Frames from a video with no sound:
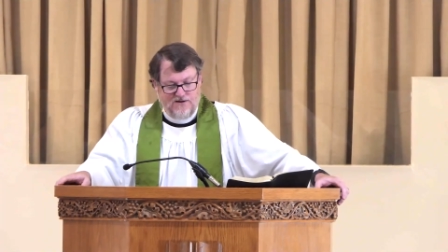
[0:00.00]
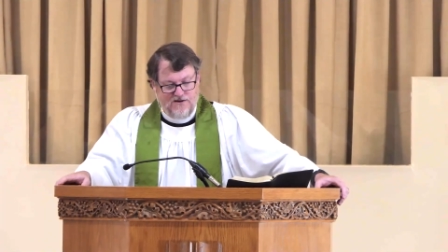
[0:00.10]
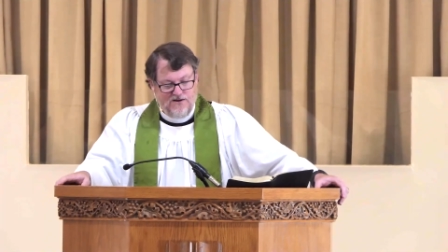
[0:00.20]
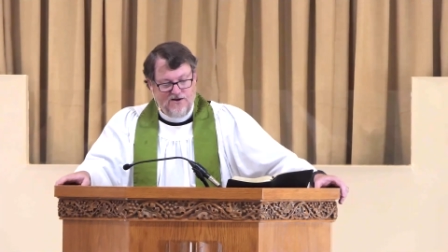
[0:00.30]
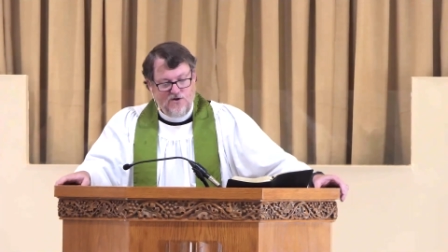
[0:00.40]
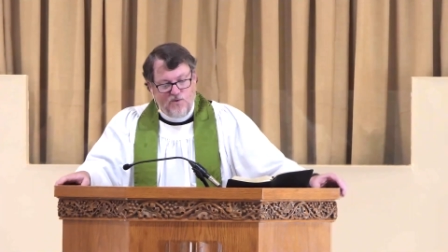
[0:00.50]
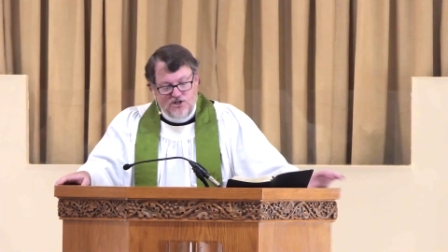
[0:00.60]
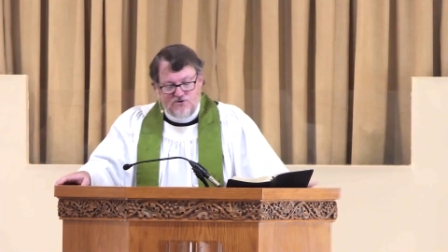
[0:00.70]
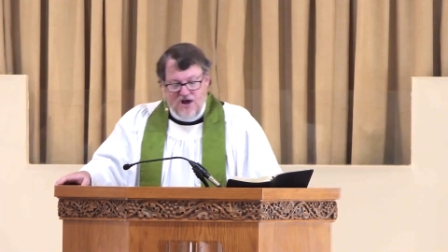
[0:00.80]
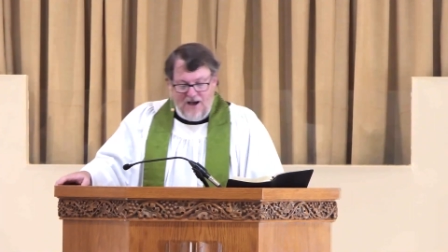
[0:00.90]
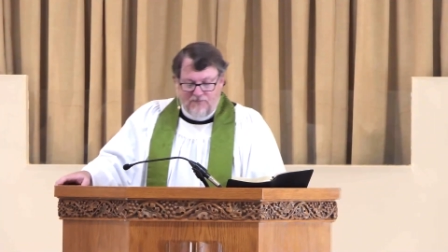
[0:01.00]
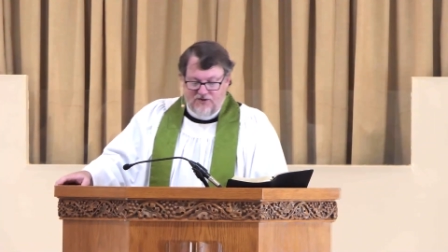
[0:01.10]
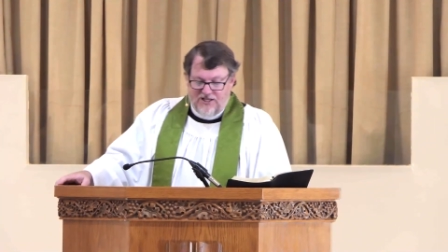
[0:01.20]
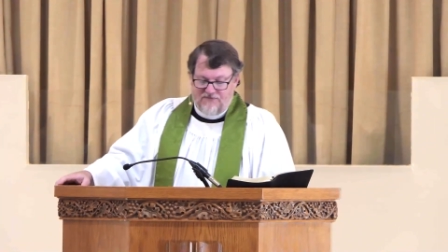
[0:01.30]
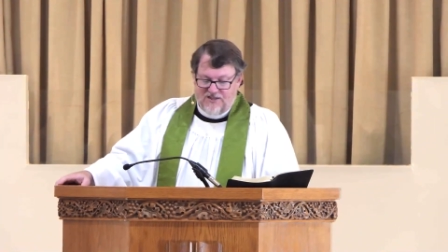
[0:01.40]
We do not
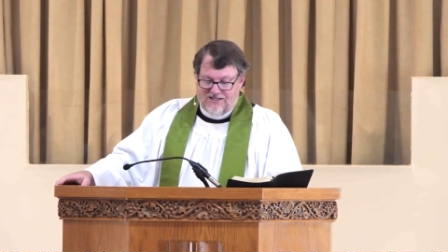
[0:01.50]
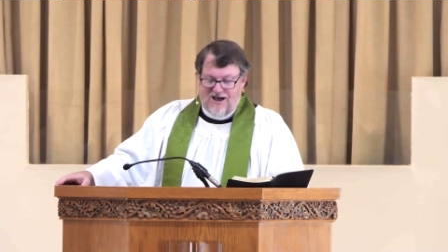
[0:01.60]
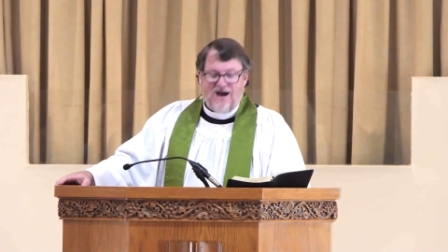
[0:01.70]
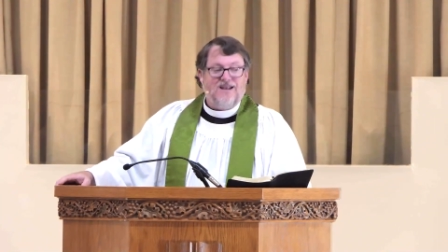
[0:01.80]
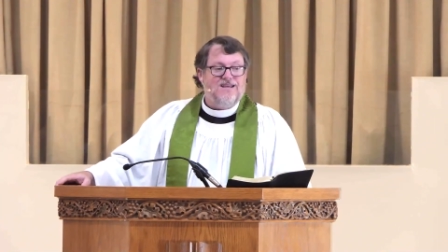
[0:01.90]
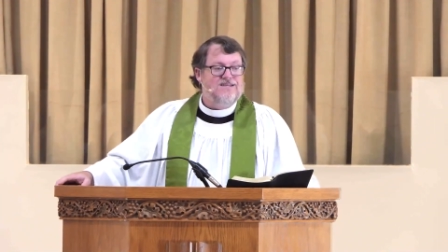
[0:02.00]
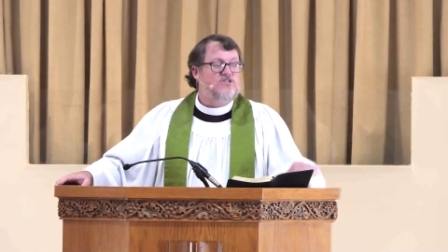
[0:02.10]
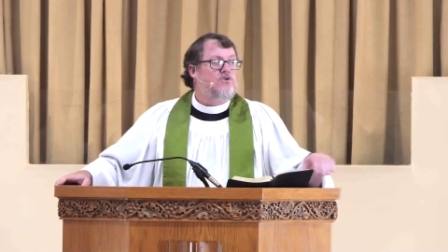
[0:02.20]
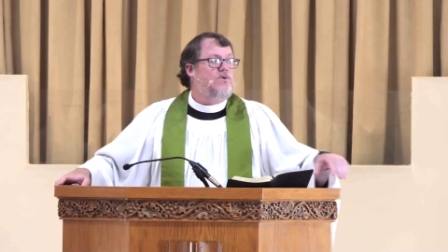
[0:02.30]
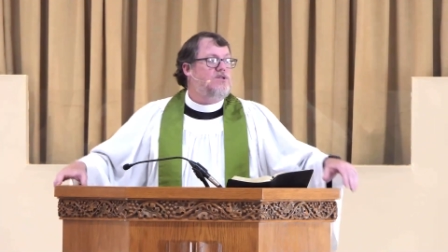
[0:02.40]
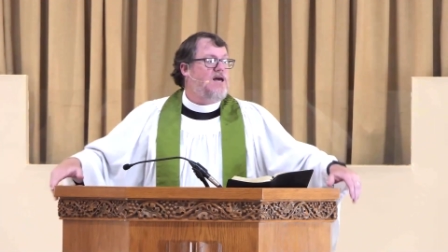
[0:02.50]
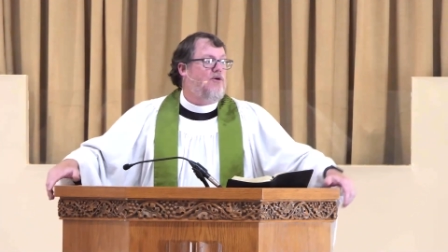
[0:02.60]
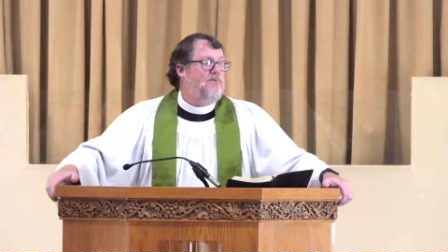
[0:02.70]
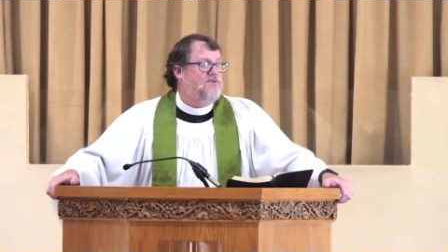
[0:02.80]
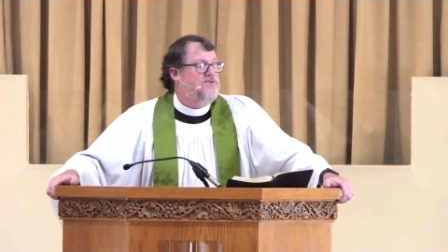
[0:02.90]
believe that God is going to help
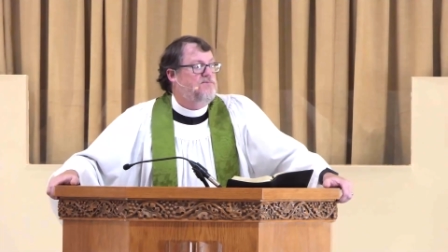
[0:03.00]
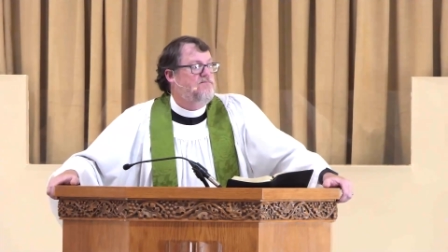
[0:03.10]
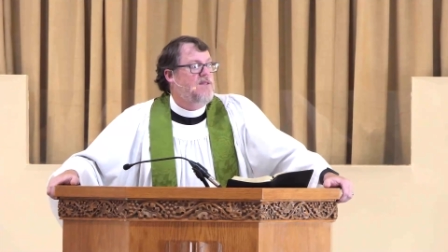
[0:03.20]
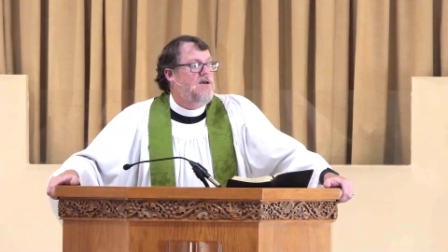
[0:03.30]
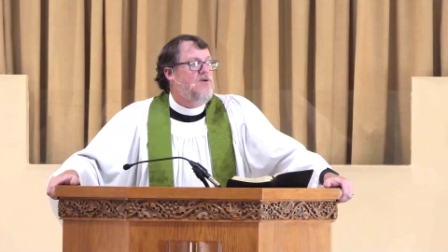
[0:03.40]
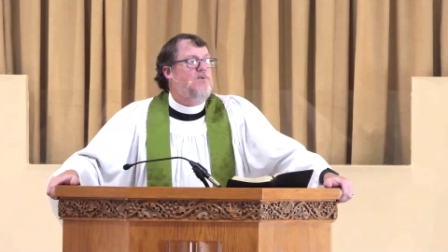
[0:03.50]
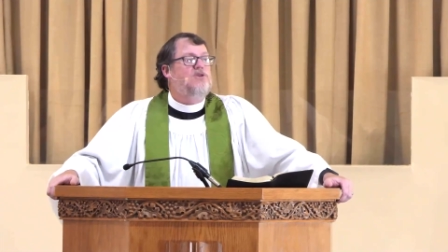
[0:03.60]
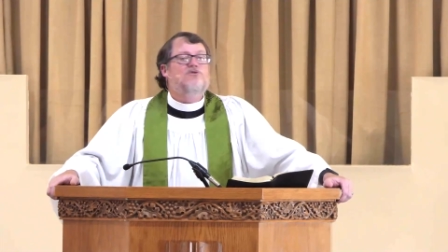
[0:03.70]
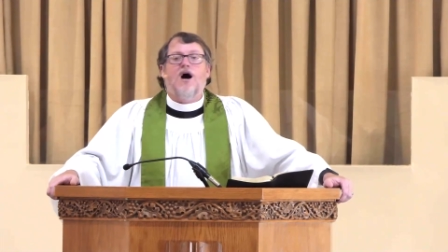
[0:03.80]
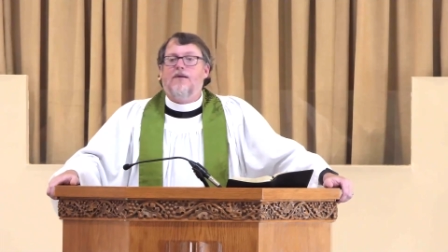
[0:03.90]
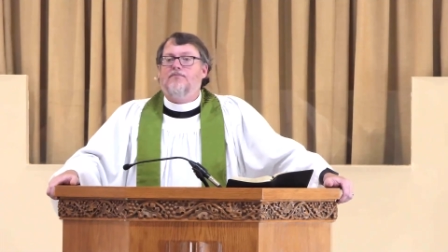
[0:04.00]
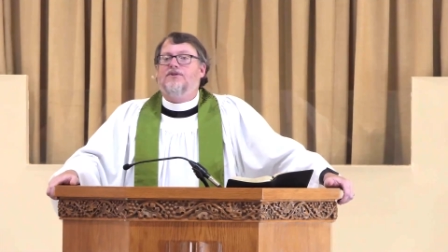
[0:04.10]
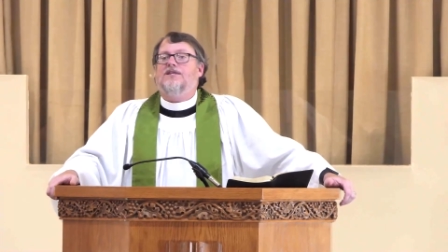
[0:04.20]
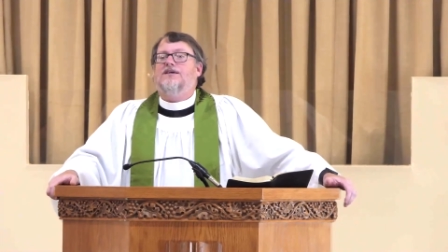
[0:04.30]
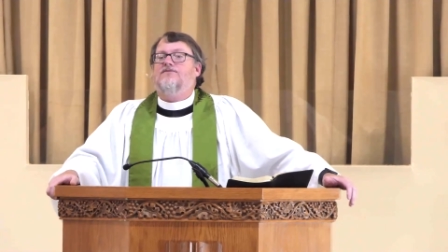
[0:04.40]
us. We do not
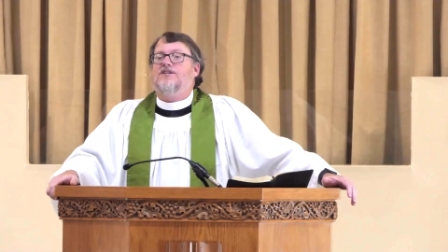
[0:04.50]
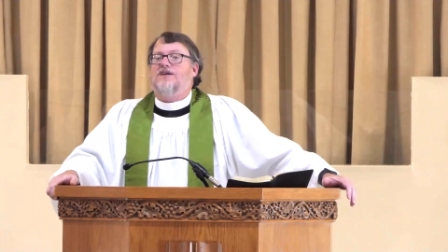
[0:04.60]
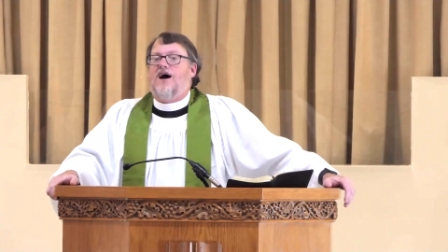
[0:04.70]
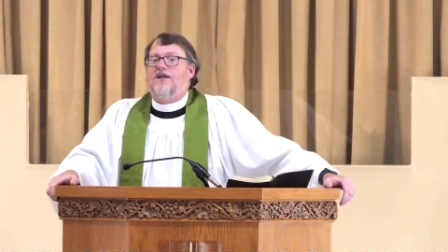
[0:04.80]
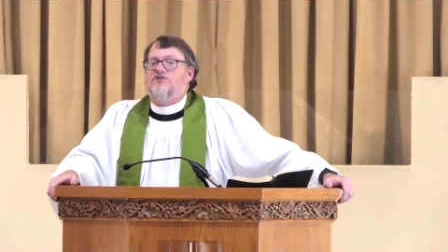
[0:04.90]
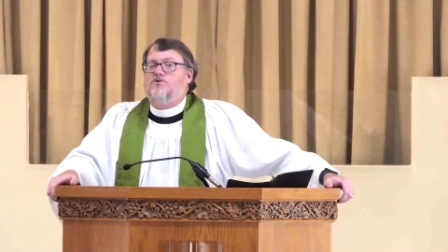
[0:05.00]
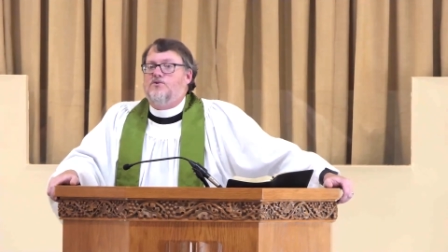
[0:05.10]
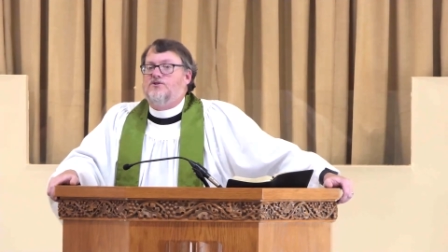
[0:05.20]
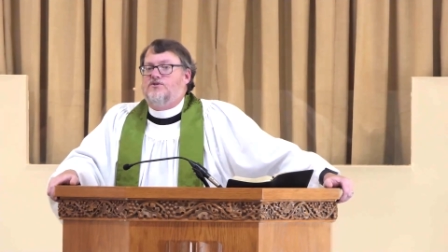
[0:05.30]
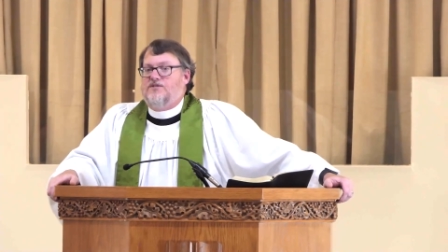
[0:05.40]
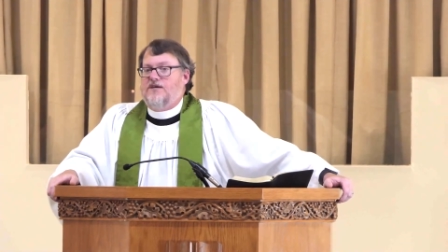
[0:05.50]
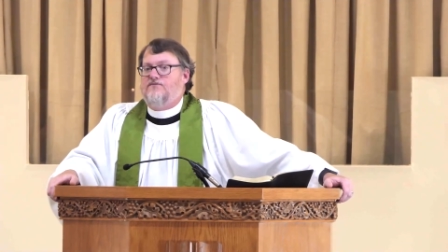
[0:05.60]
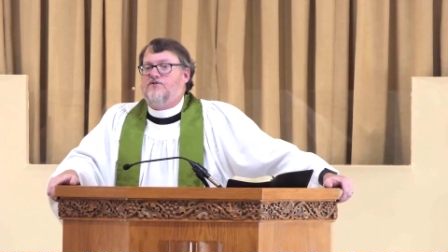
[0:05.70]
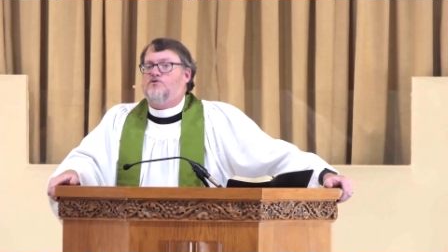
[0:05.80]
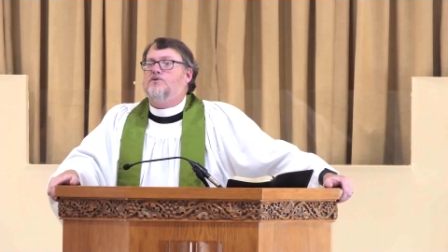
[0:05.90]
believe that God is going to save
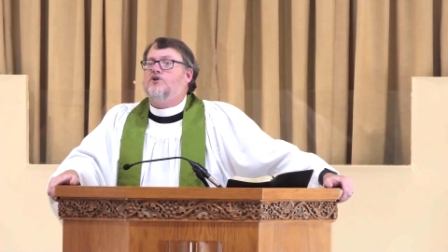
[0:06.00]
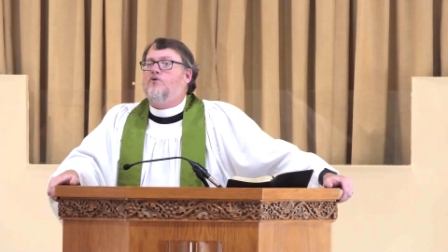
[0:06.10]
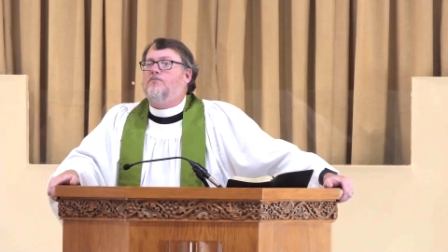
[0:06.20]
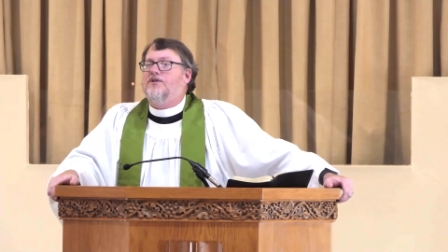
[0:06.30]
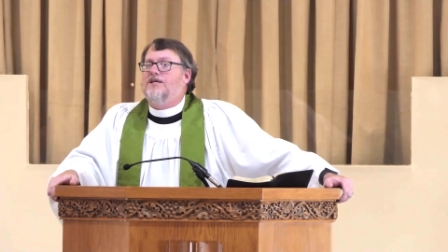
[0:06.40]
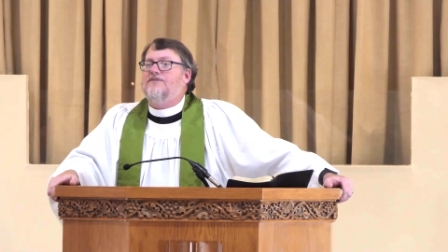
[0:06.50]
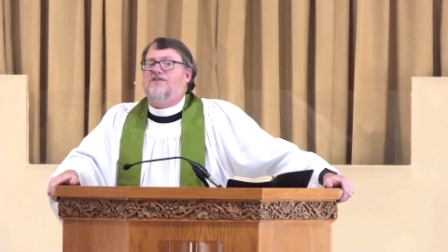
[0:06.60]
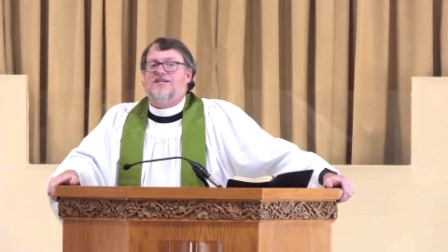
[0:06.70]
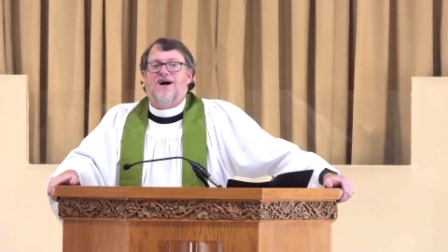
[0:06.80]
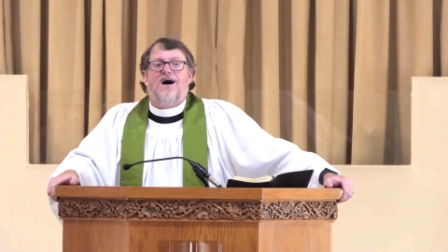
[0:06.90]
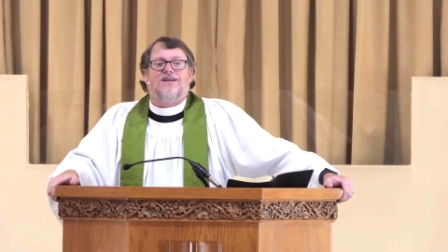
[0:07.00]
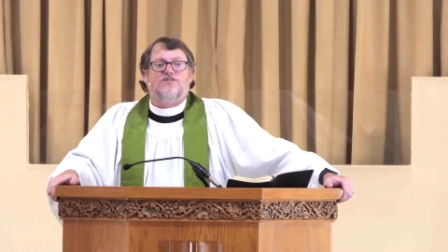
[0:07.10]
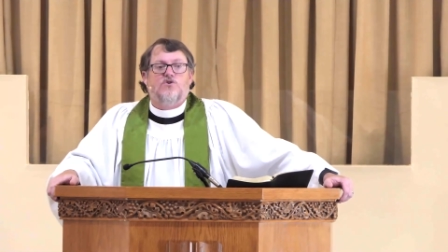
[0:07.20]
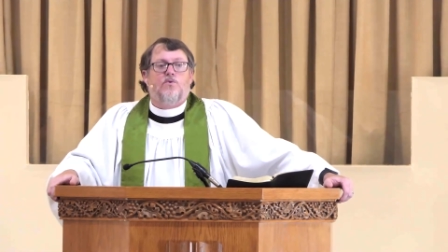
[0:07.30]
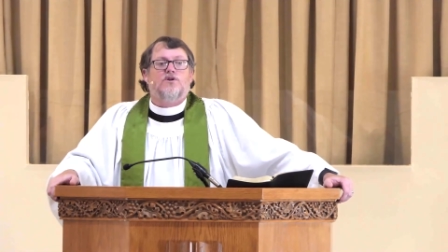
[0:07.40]
us. We don't believe that God is
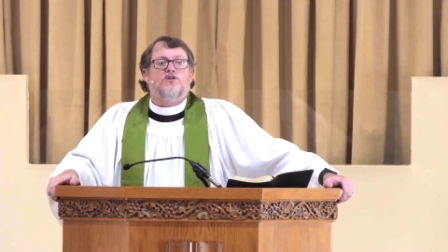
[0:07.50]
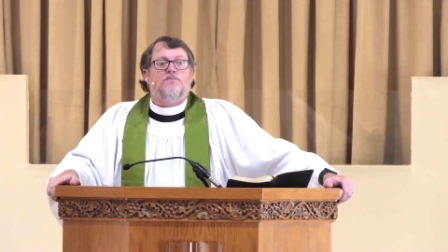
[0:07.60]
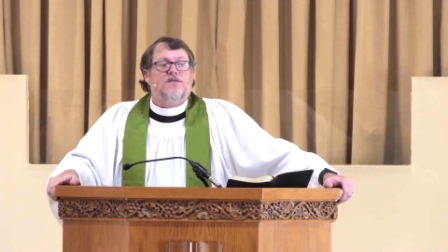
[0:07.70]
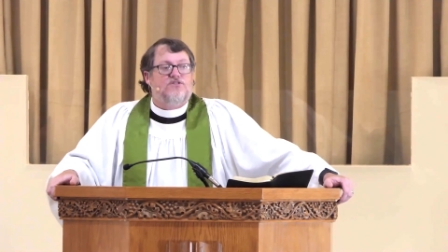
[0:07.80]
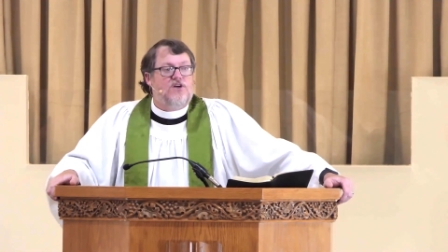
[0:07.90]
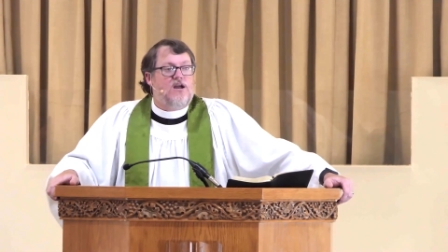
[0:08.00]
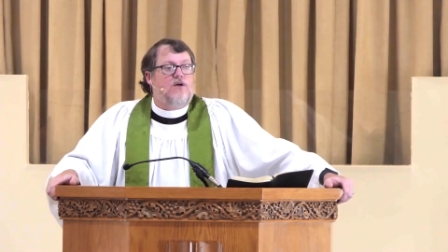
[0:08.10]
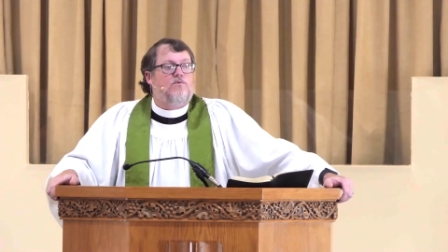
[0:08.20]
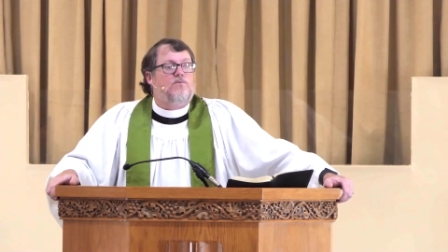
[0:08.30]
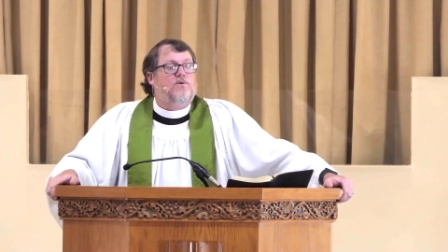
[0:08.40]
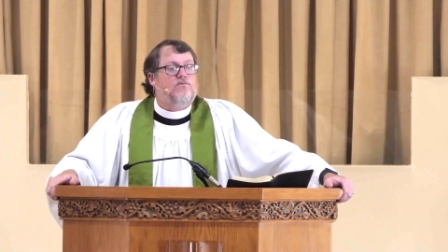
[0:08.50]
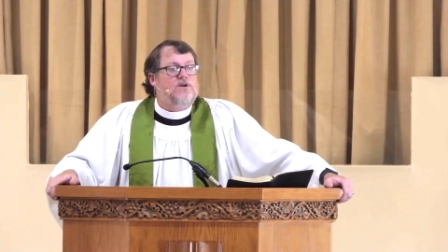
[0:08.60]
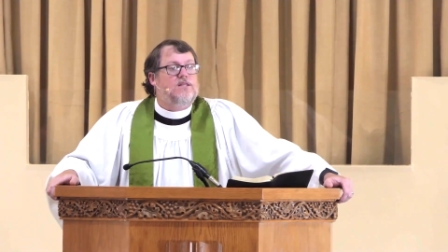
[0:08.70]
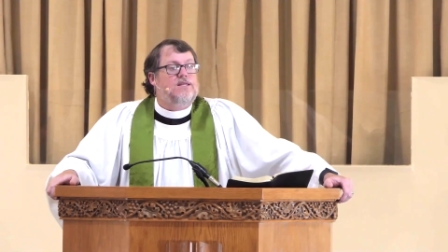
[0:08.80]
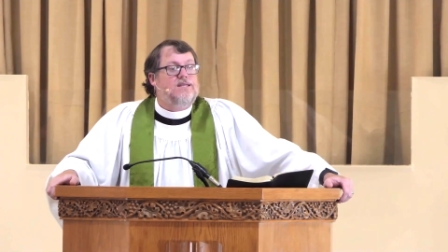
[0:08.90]
going to be there when we
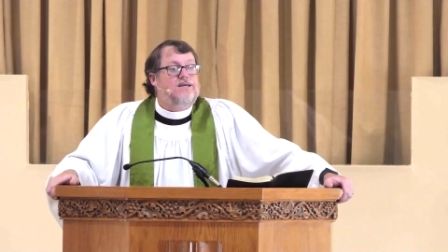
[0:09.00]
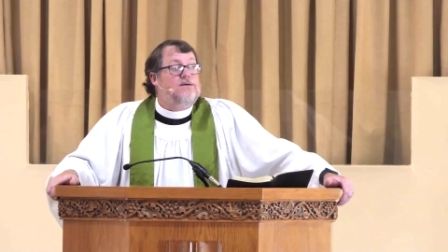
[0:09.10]
really need Him,